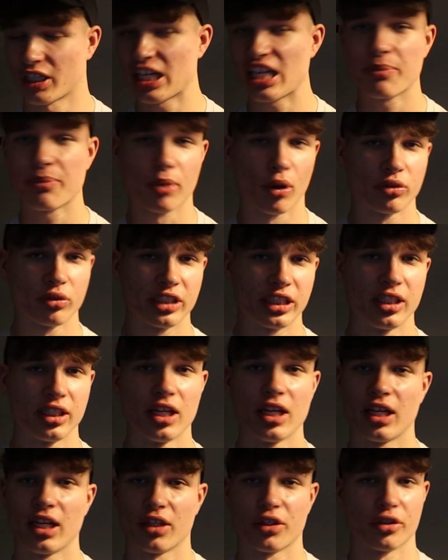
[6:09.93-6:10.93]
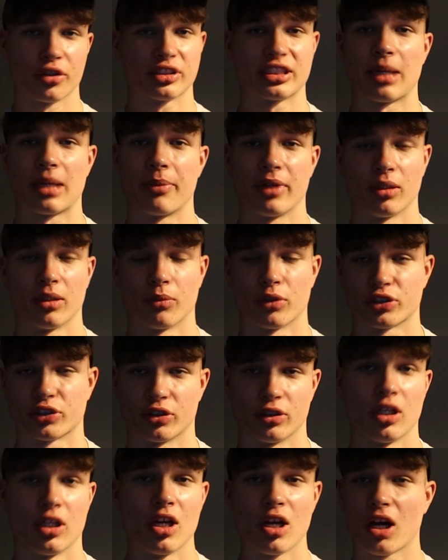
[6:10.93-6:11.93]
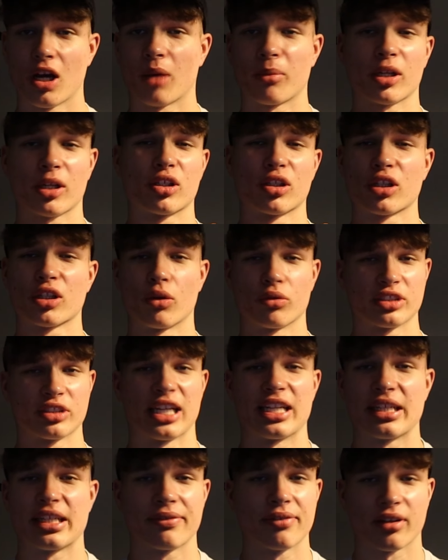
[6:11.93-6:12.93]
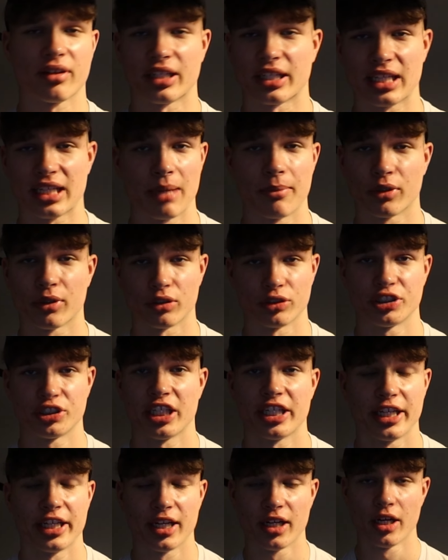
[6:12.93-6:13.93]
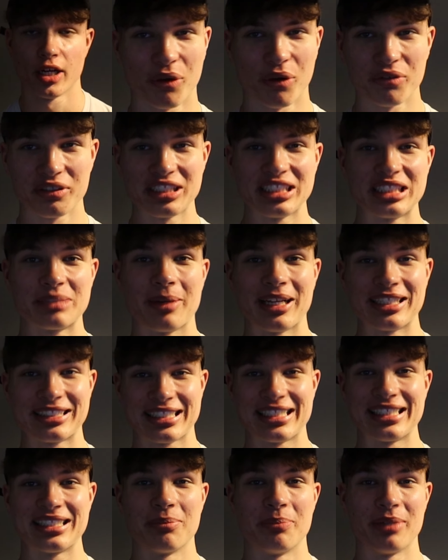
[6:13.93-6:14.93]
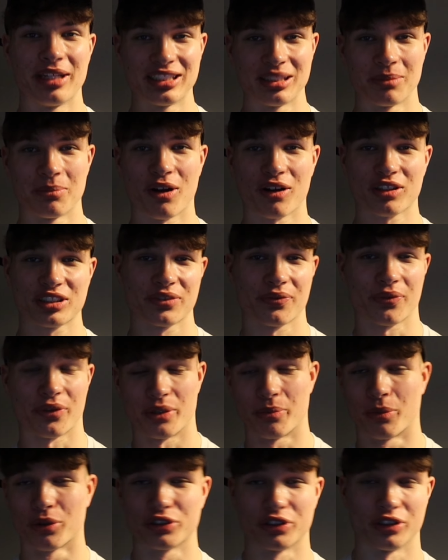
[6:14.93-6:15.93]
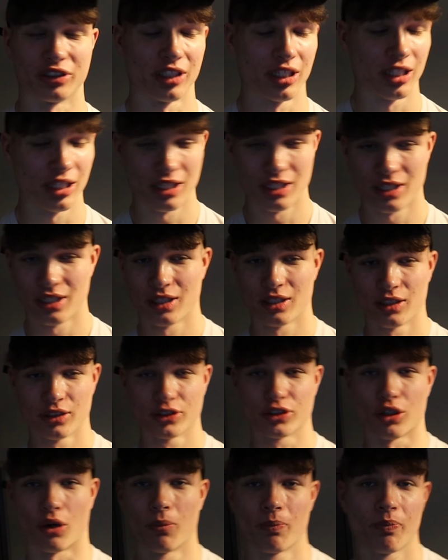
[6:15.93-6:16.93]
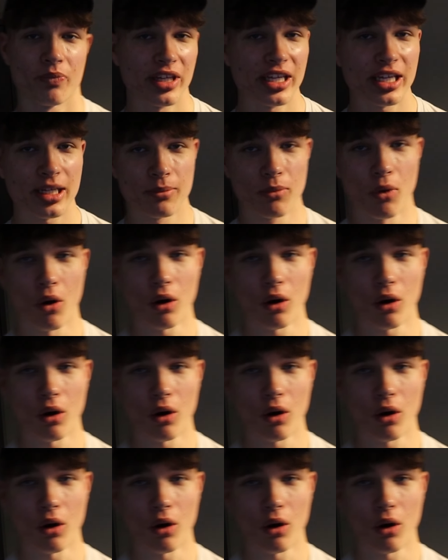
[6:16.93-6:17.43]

going to eat protein, you'll start building muscle. I'm not going to go into any fucking chemical shit here. Protein is basically the building blocks for your muscle. So eating